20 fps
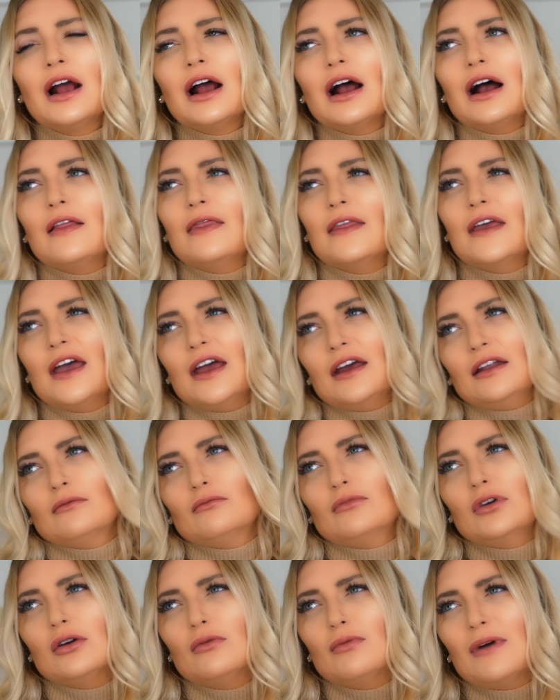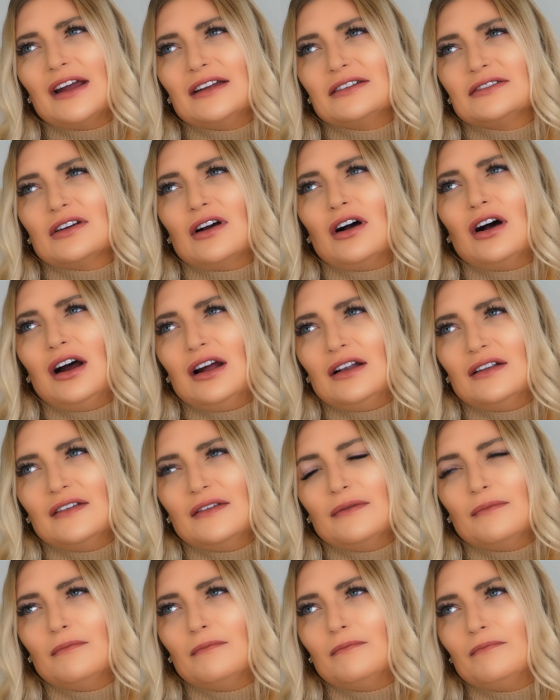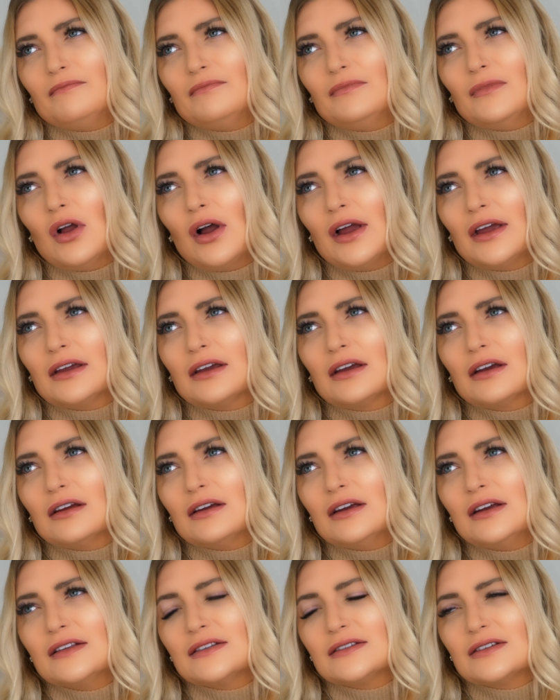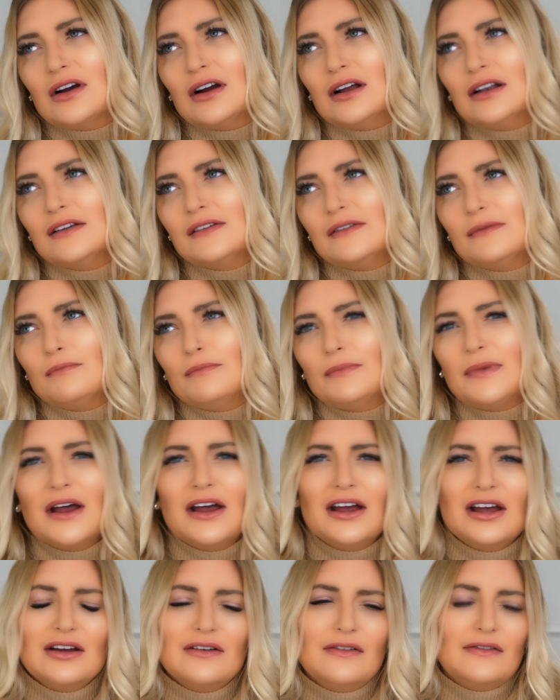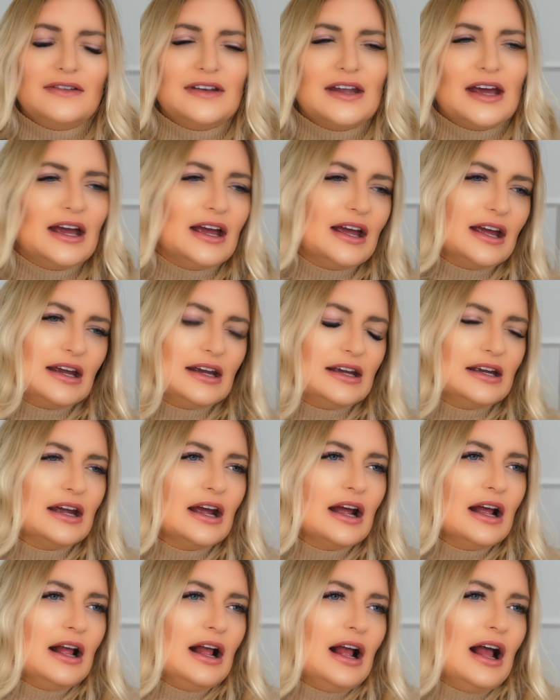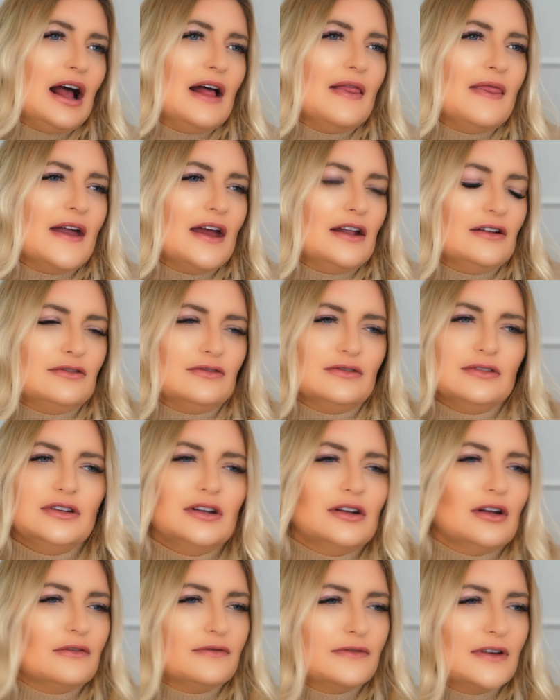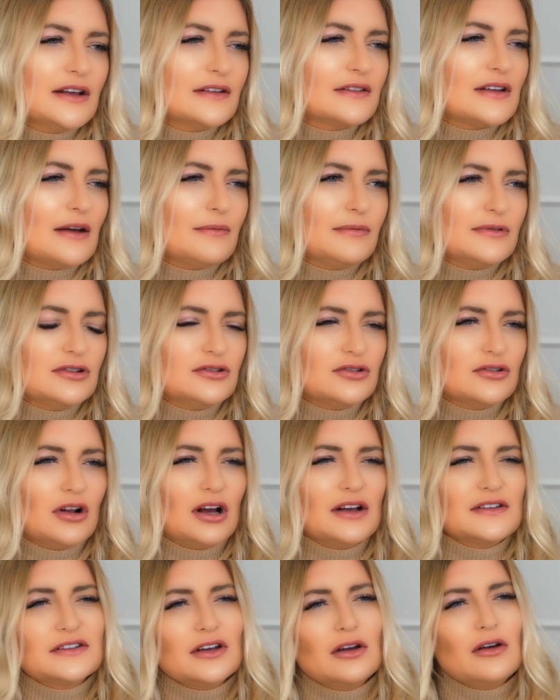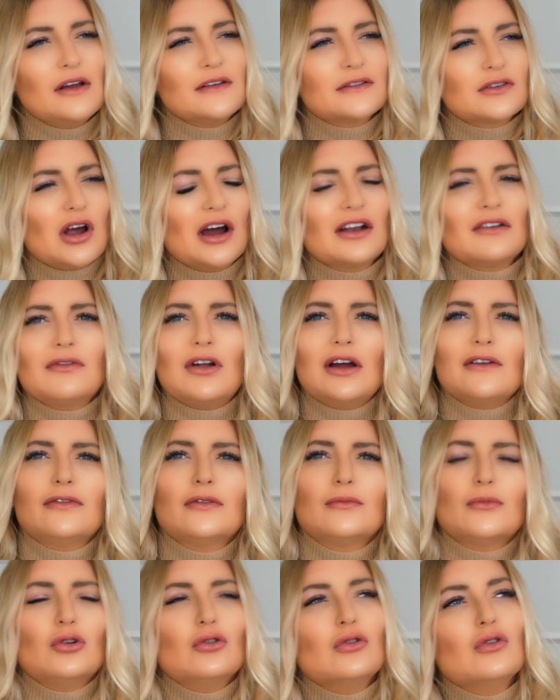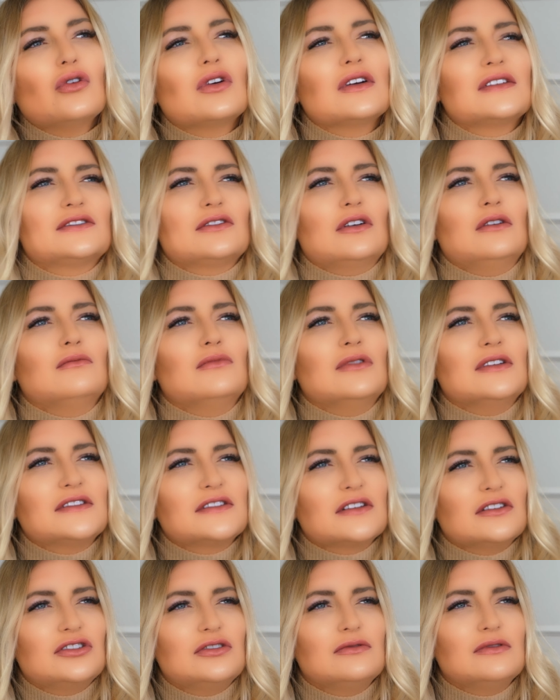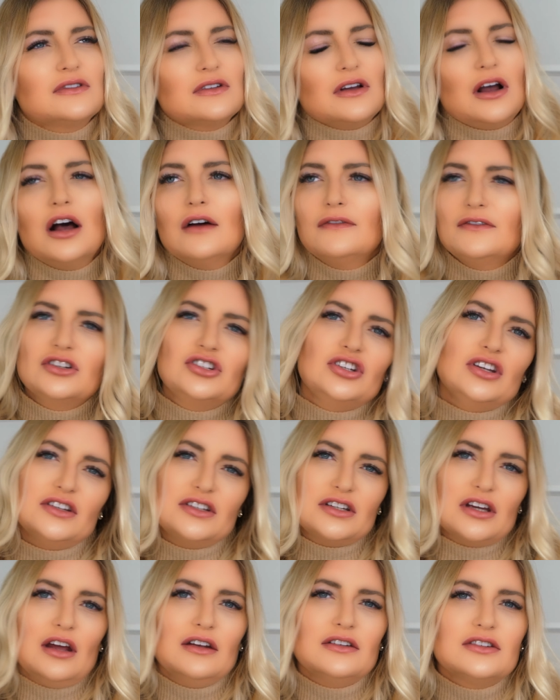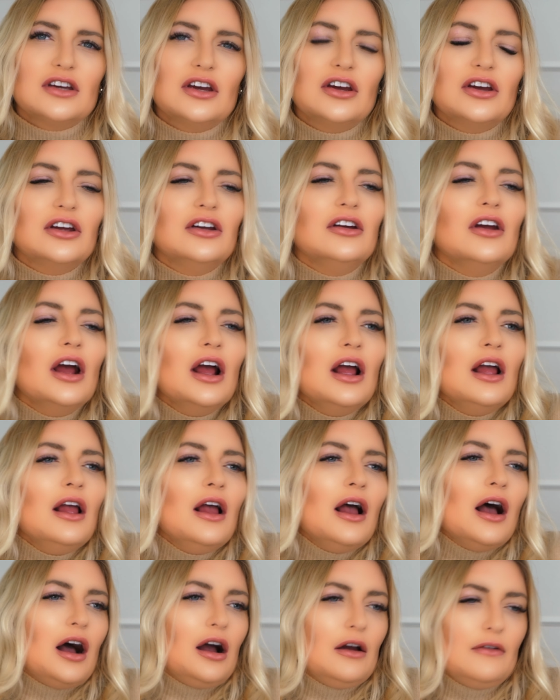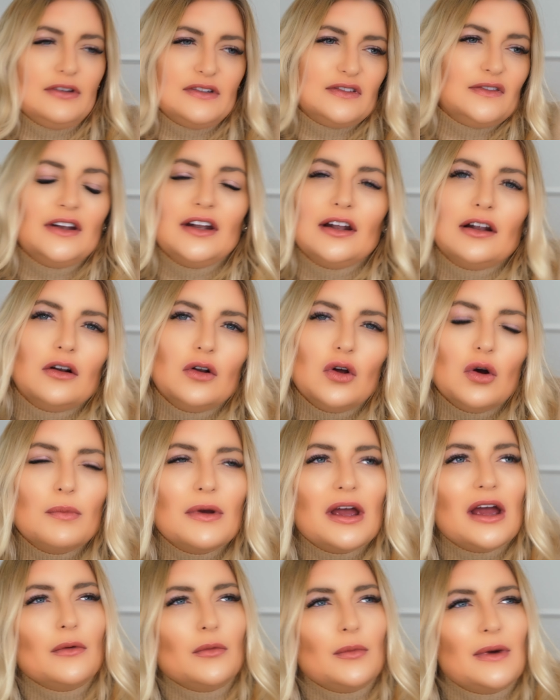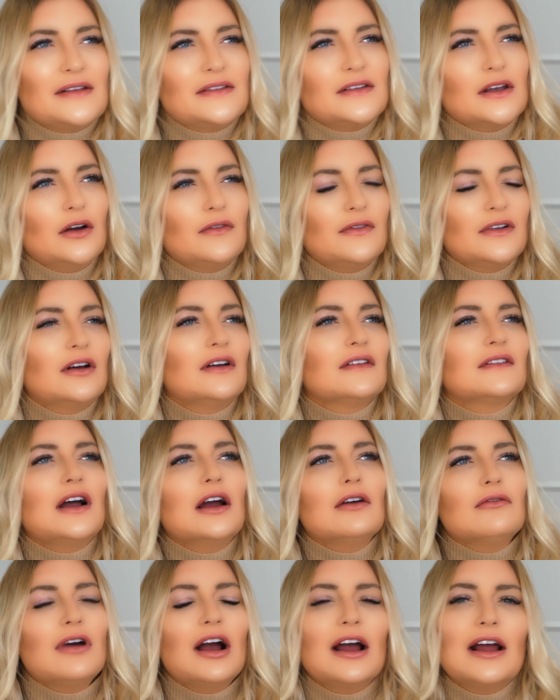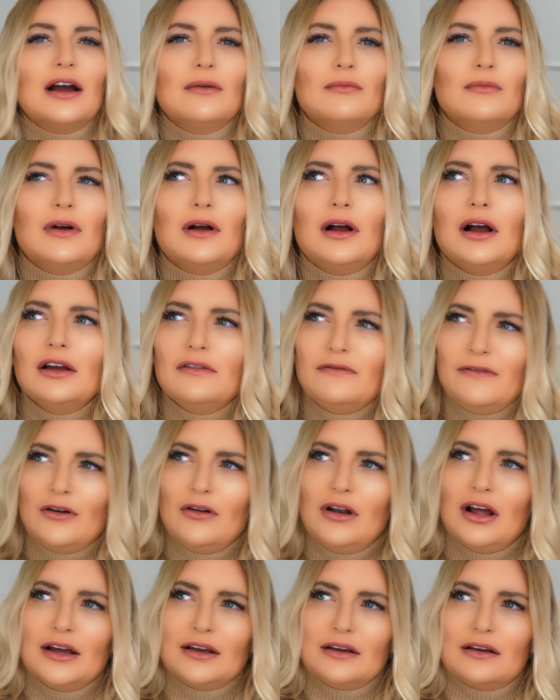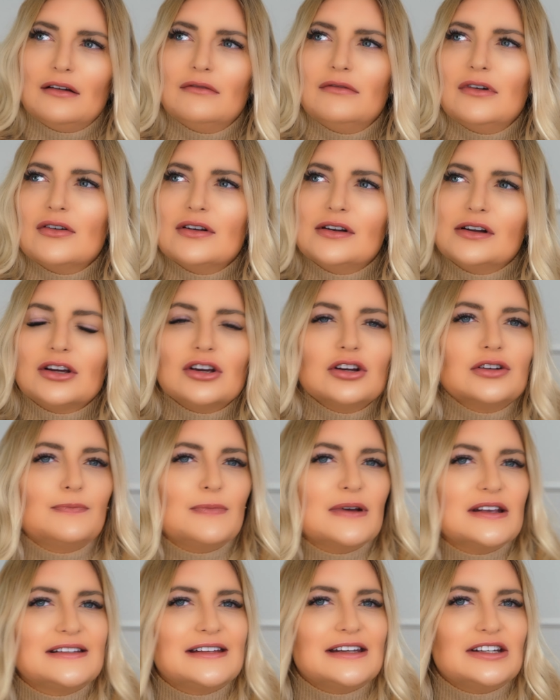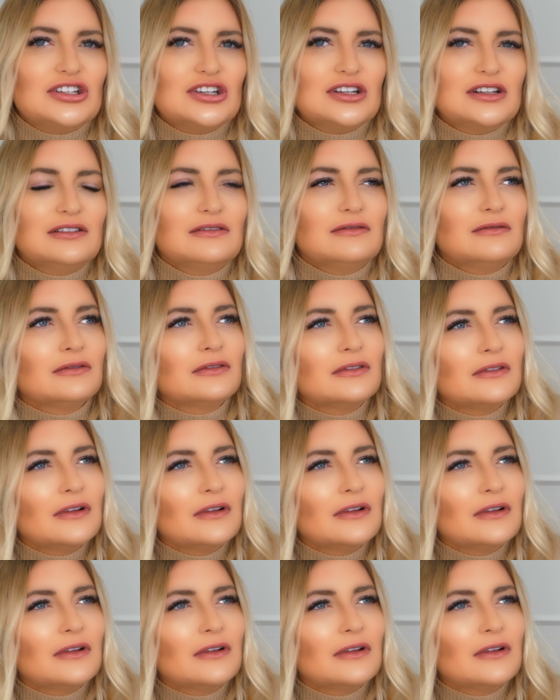and then we'll wait till it's Isla's birthday, and then things happen in July, so it's kind of like from August onwards. So after she turned 2, I was feeling a lot better in myself, and I was like, right, I feel like we're in a good position